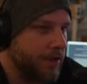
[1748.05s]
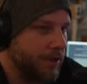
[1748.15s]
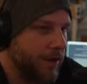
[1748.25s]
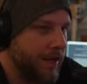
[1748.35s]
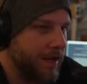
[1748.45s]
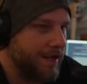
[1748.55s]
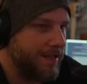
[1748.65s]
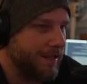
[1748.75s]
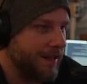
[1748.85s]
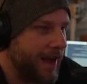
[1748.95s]
looking at
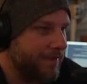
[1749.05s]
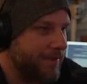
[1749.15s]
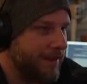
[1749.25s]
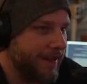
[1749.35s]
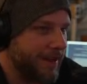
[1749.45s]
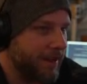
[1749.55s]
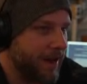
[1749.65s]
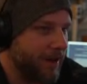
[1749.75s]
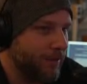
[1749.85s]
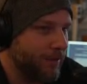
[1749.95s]
this and laughing, like it
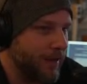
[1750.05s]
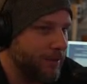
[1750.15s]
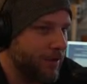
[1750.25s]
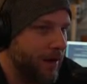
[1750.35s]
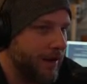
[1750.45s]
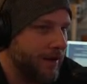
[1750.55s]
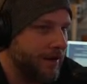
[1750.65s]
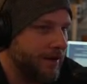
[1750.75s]
kind of looked like the rocket,